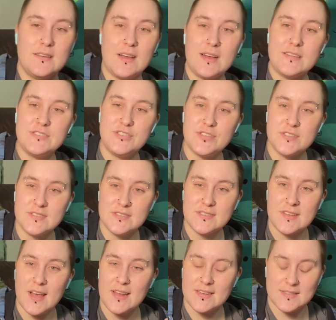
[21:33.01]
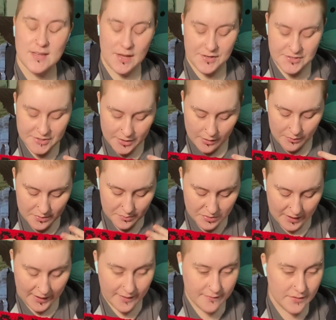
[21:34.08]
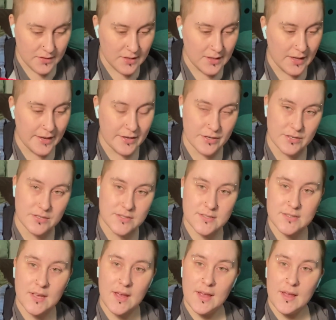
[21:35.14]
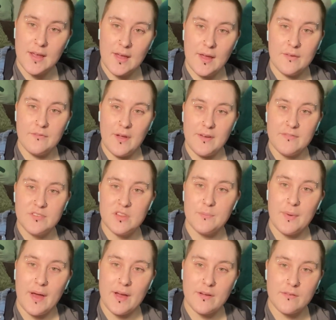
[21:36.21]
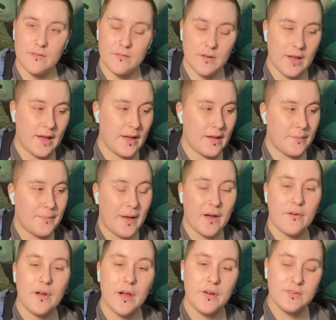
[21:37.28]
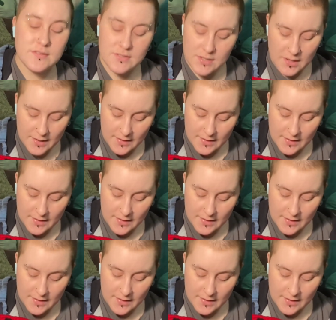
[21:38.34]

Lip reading: As you can see, I decided to go with black for the letters and red for the background